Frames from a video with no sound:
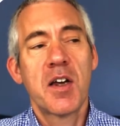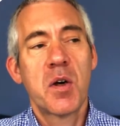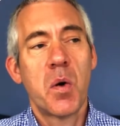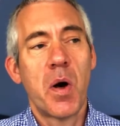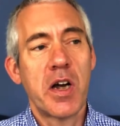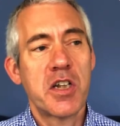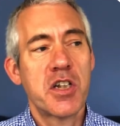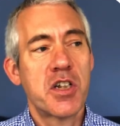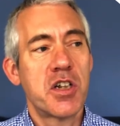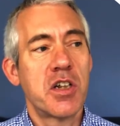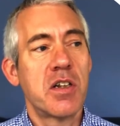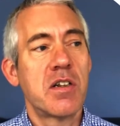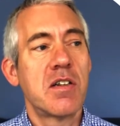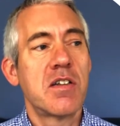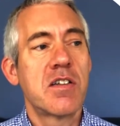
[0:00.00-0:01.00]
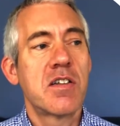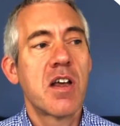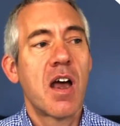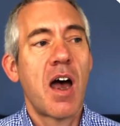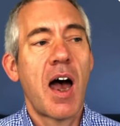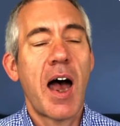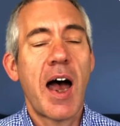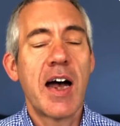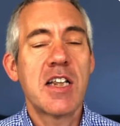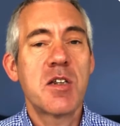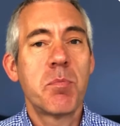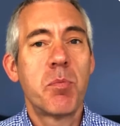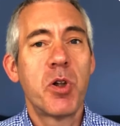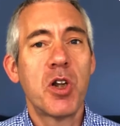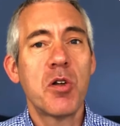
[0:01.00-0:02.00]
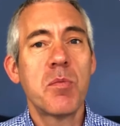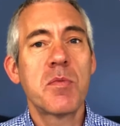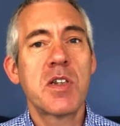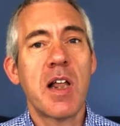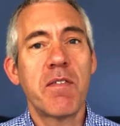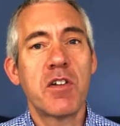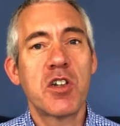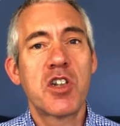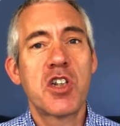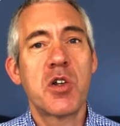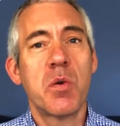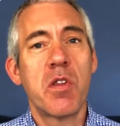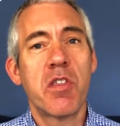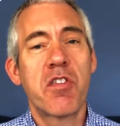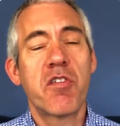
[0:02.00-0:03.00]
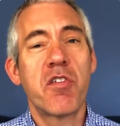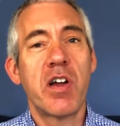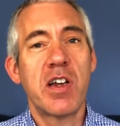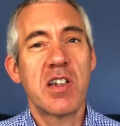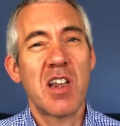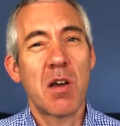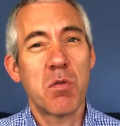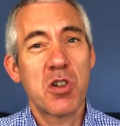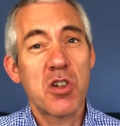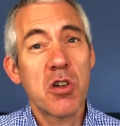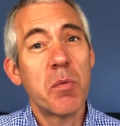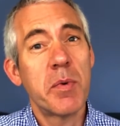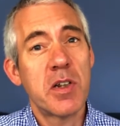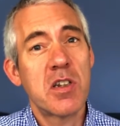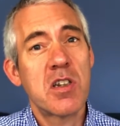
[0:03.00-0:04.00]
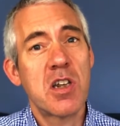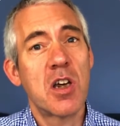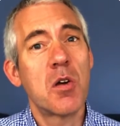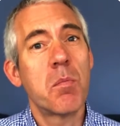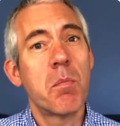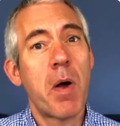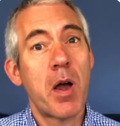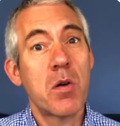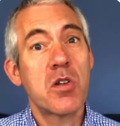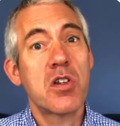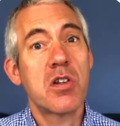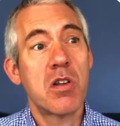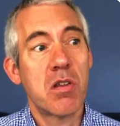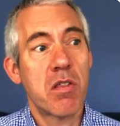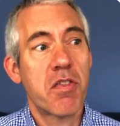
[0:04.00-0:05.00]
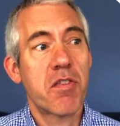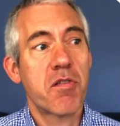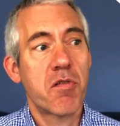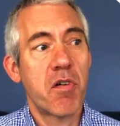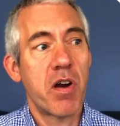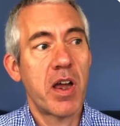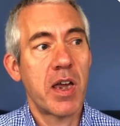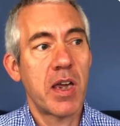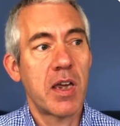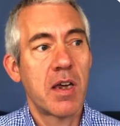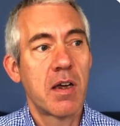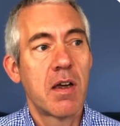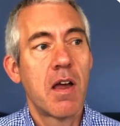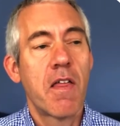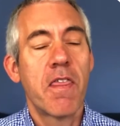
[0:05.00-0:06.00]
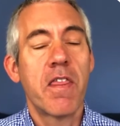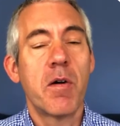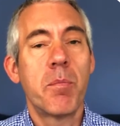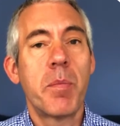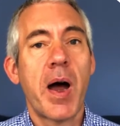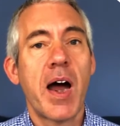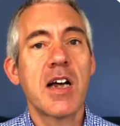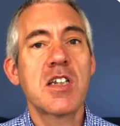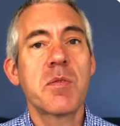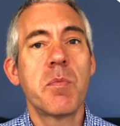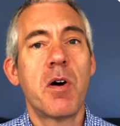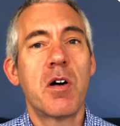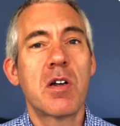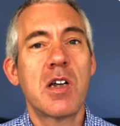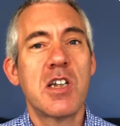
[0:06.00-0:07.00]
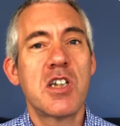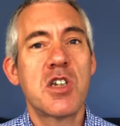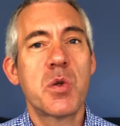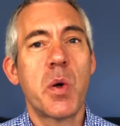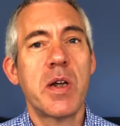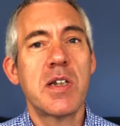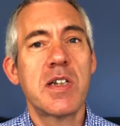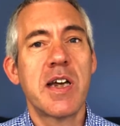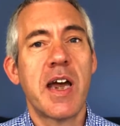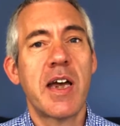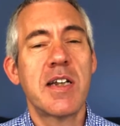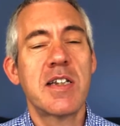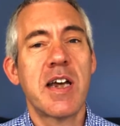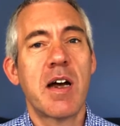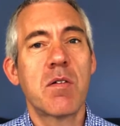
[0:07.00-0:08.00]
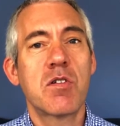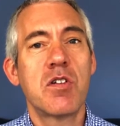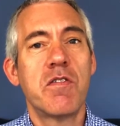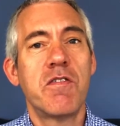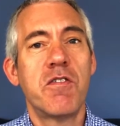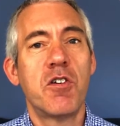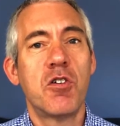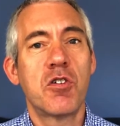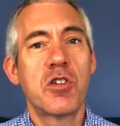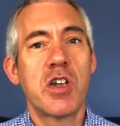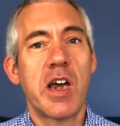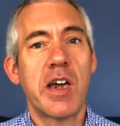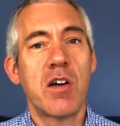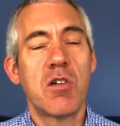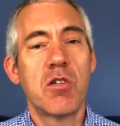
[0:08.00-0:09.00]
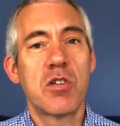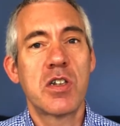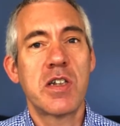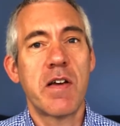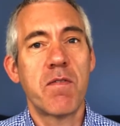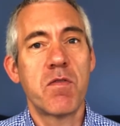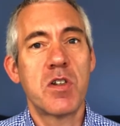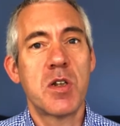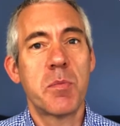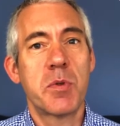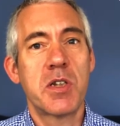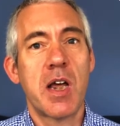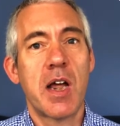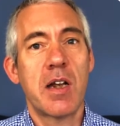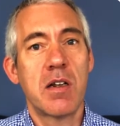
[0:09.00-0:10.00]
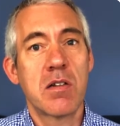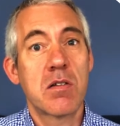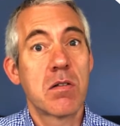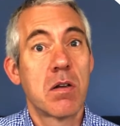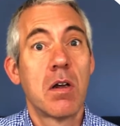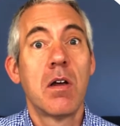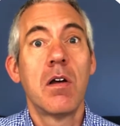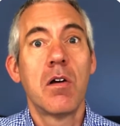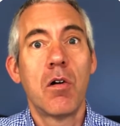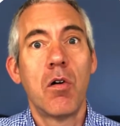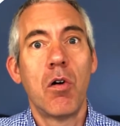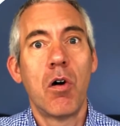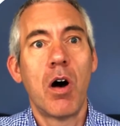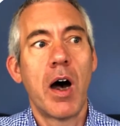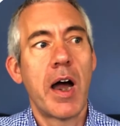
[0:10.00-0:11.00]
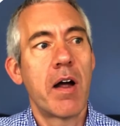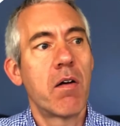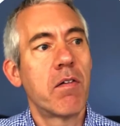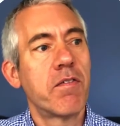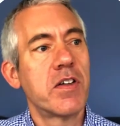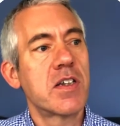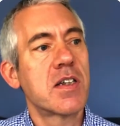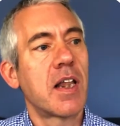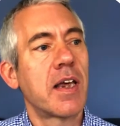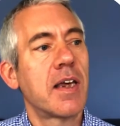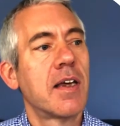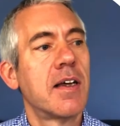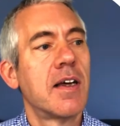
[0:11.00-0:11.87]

questions at Bloom's level 2 and 3, so some at 2, most at 3. The pass mark is 28 out of 40 or 70% or higher, obviously.